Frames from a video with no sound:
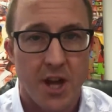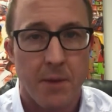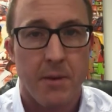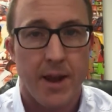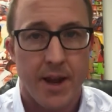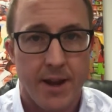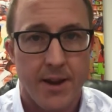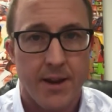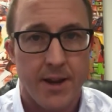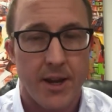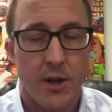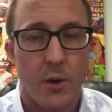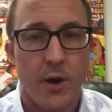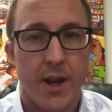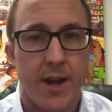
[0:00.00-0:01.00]
job
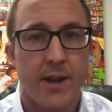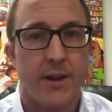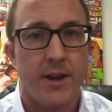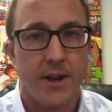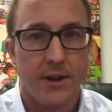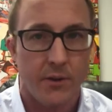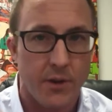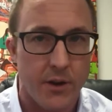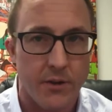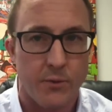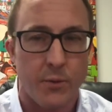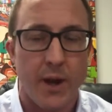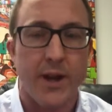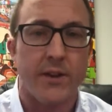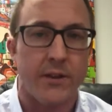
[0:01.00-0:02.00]

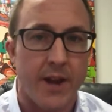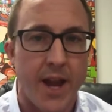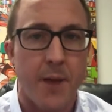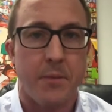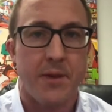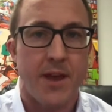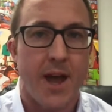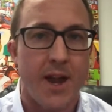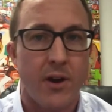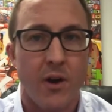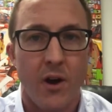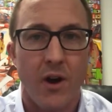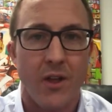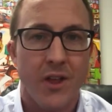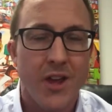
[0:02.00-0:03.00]
a regular
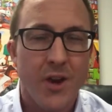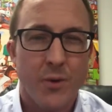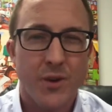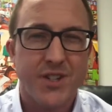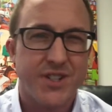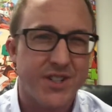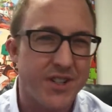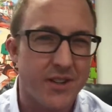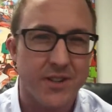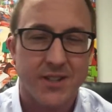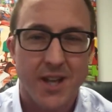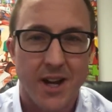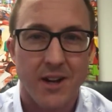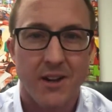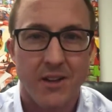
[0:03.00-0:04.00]
API call, which
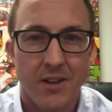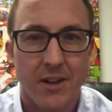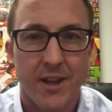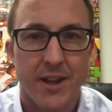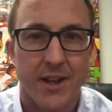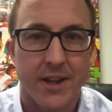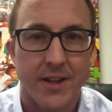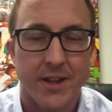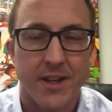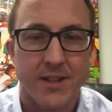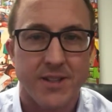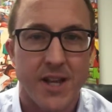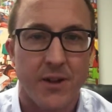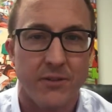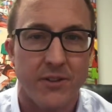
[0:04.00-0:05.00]
still is kind of clunky and
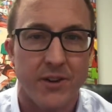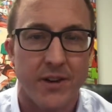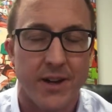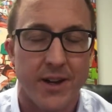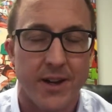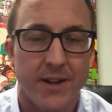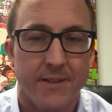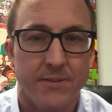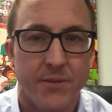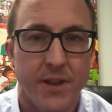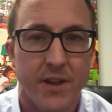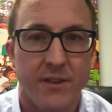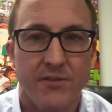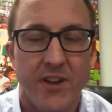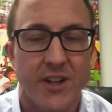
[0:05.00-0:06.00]
it's not very
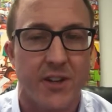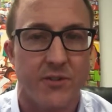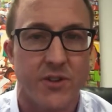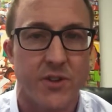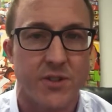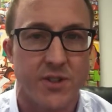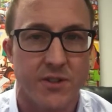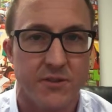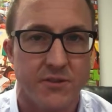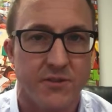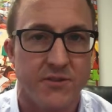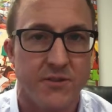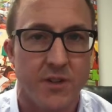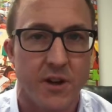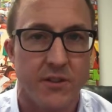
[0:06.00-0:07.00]
effective use
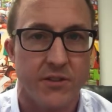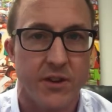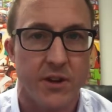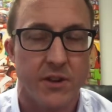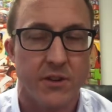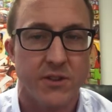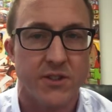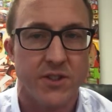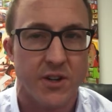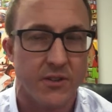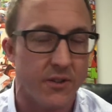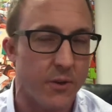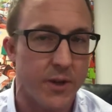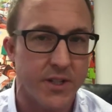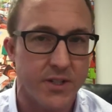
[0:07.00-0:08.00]
of your
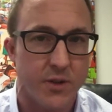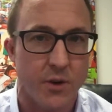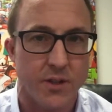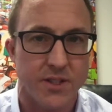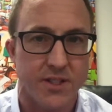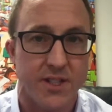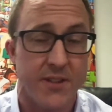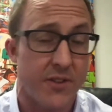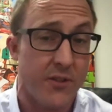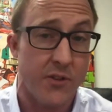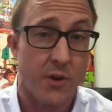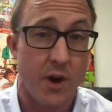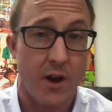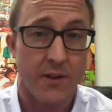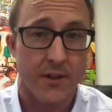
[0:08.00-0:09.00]
server resources,
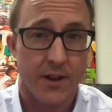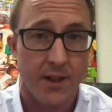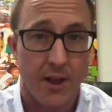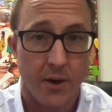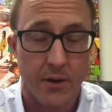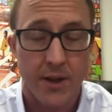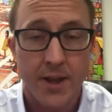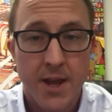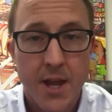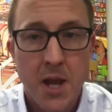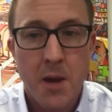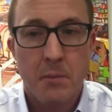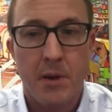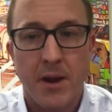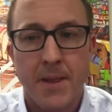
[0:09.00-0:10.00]
even if you are in the cloud.
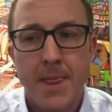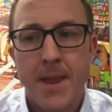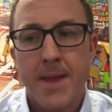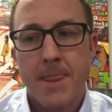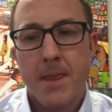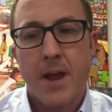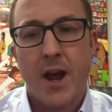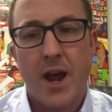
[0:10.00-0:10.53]
But